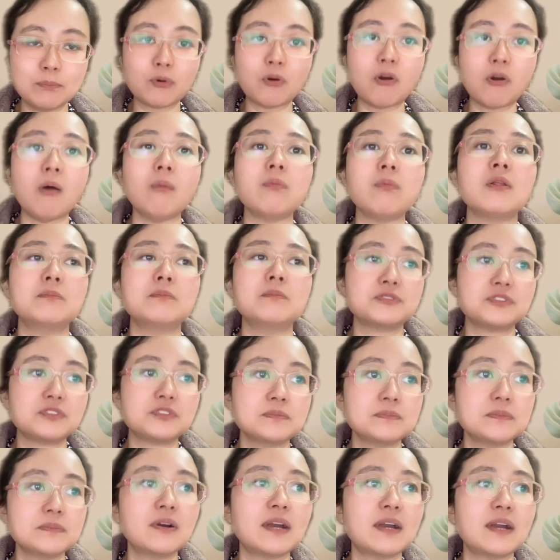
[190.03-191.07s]

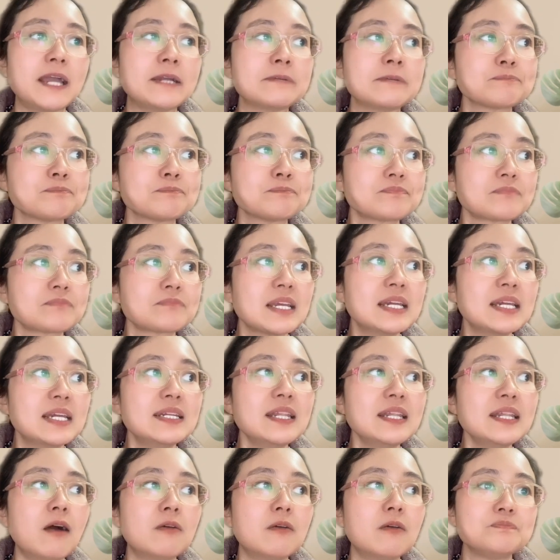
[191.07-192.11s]
problems. Okay,
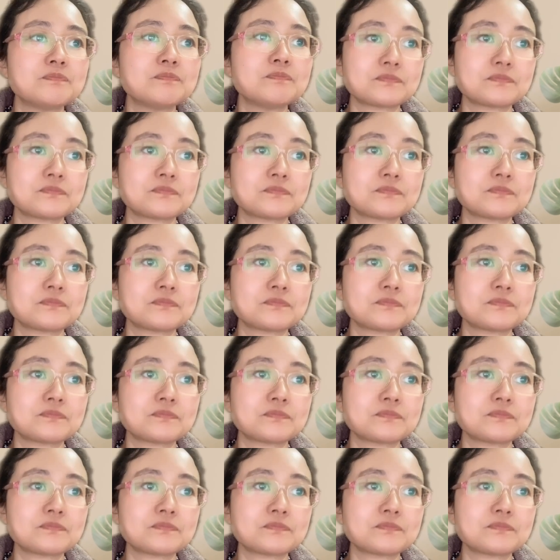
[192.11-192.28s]
now